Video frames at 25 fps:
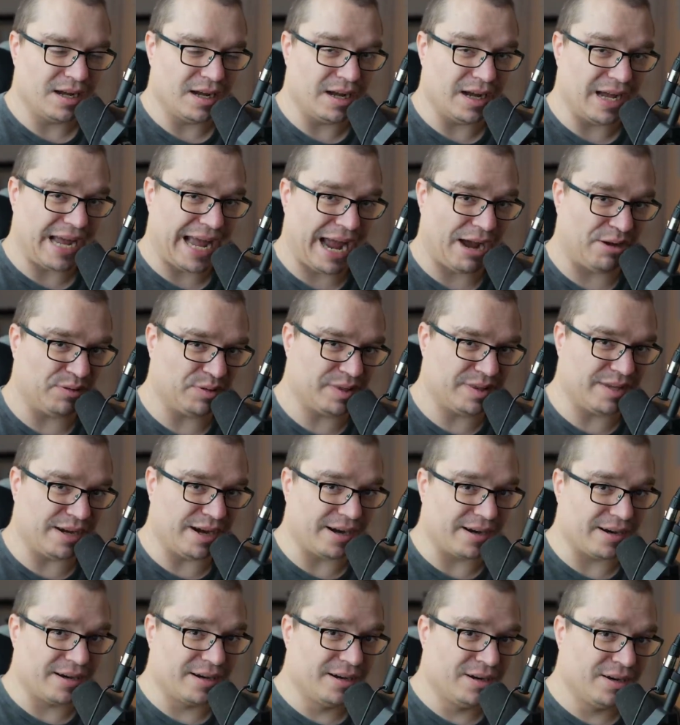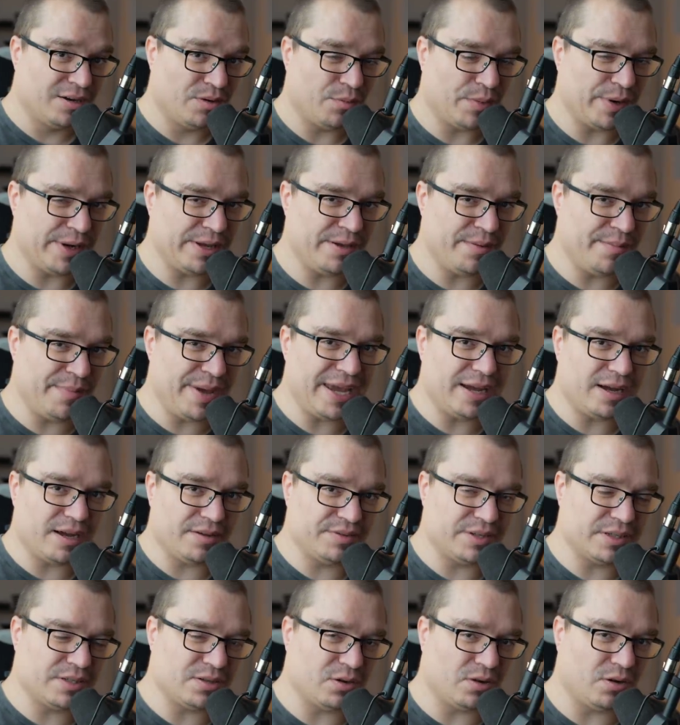out there? What do you make
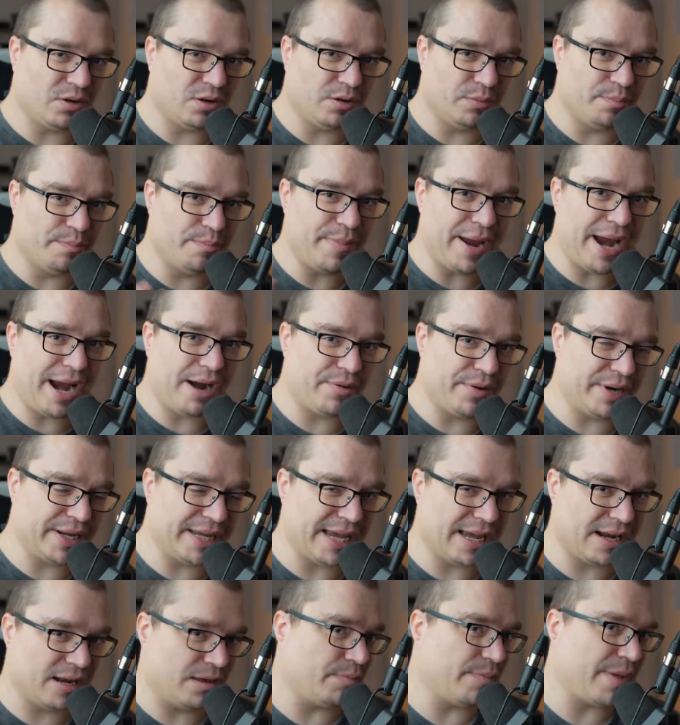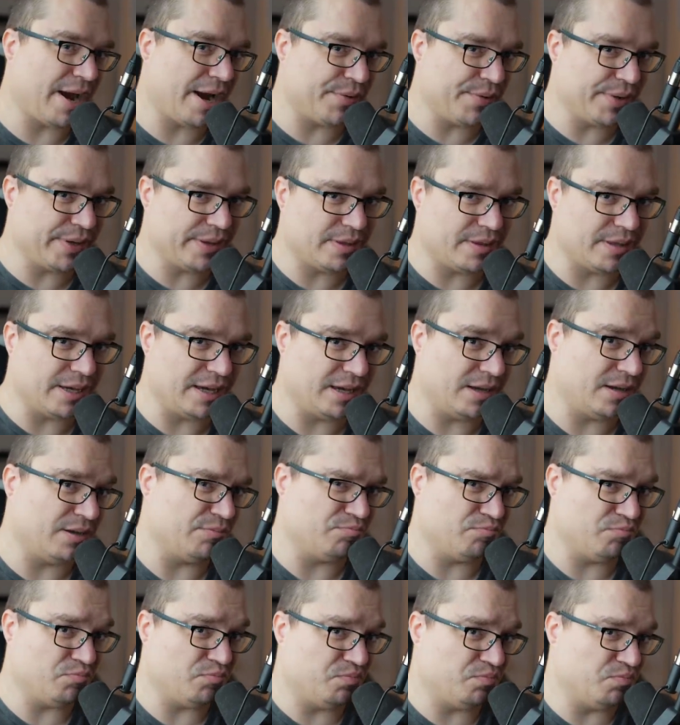of this whole Mary getting married thing?
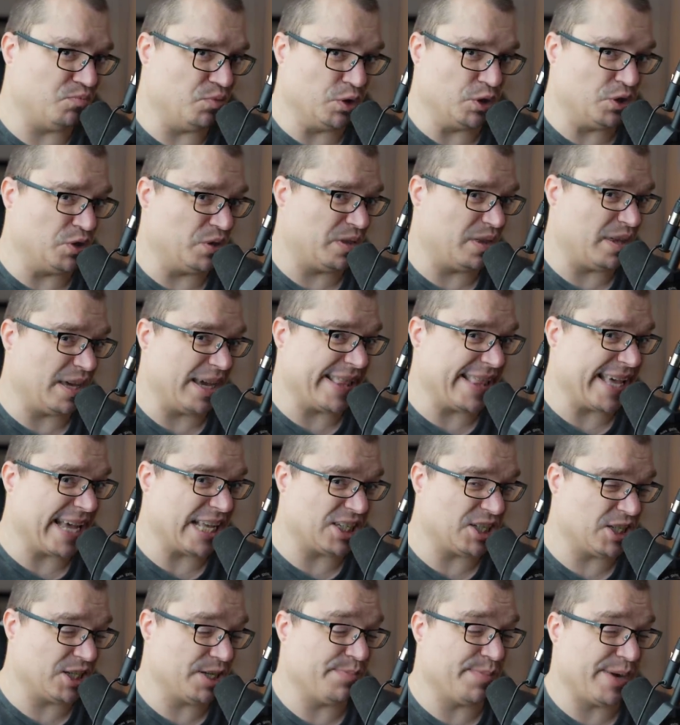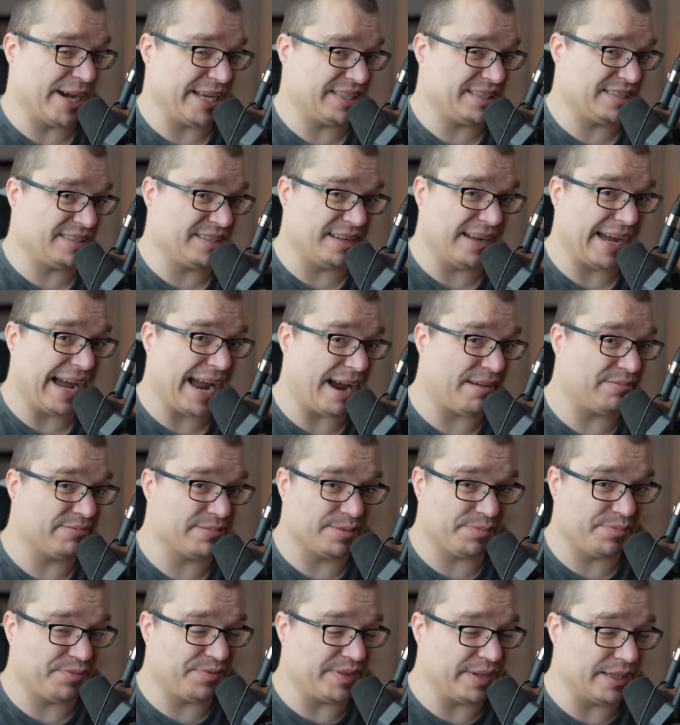Would you think that she might still have
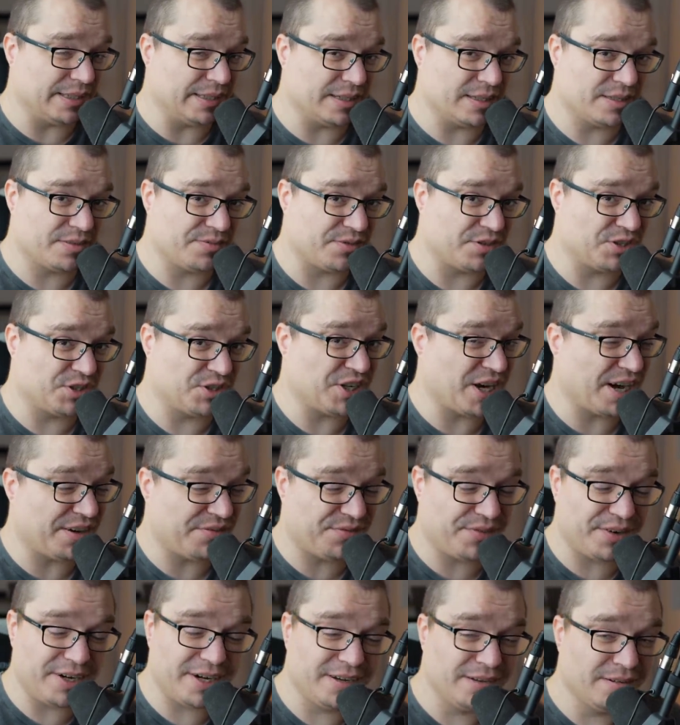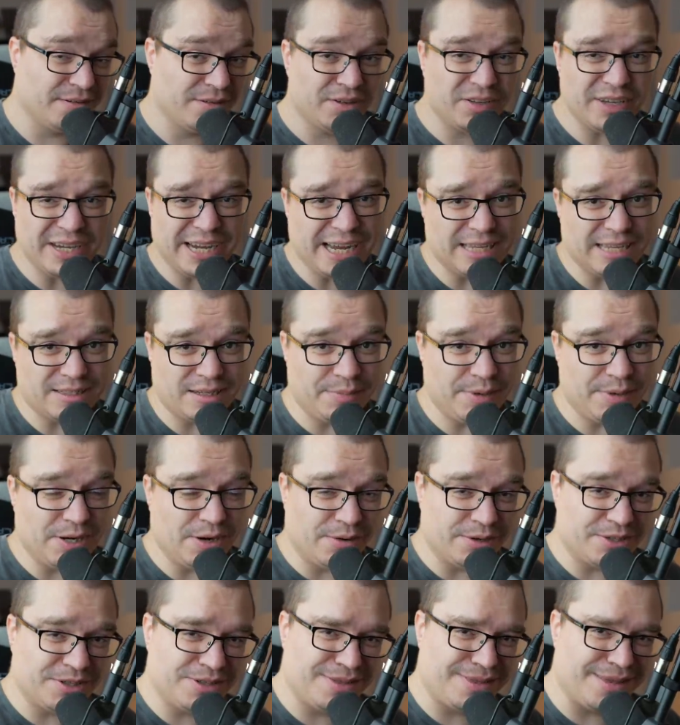some feelings for Geoffrey? You guys let me
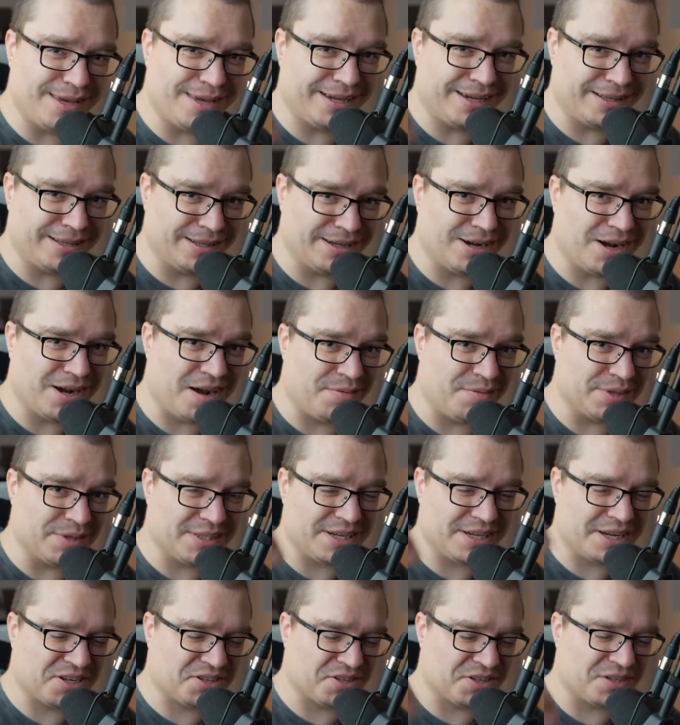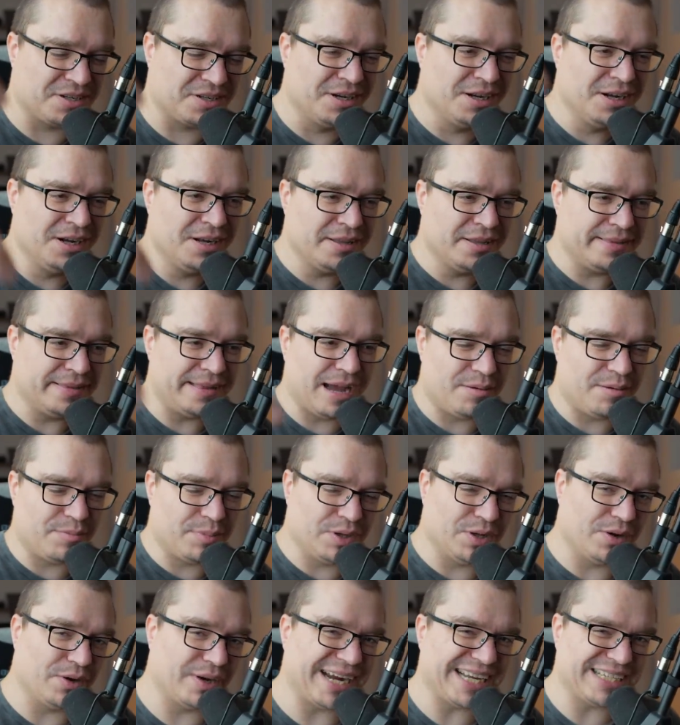know what you think in the comment section down
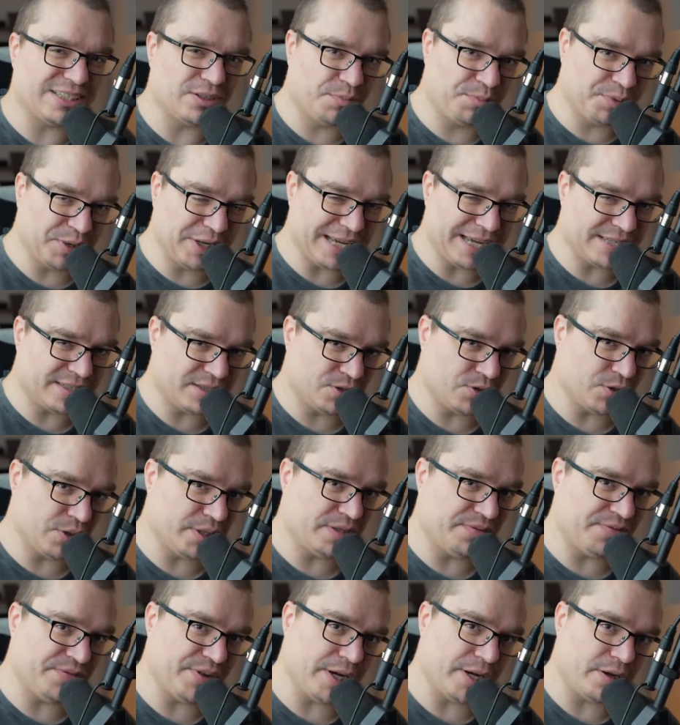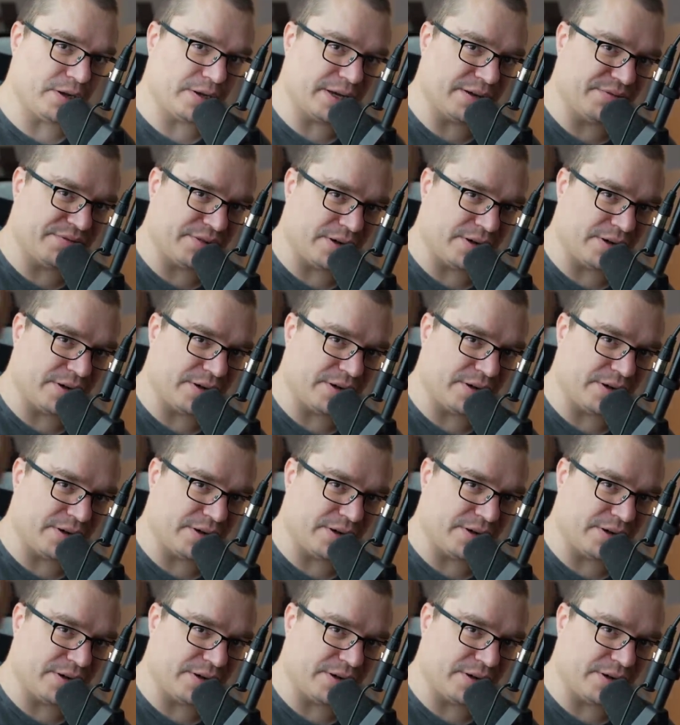below, guys. Hope you guys enjoyed the video. Give it a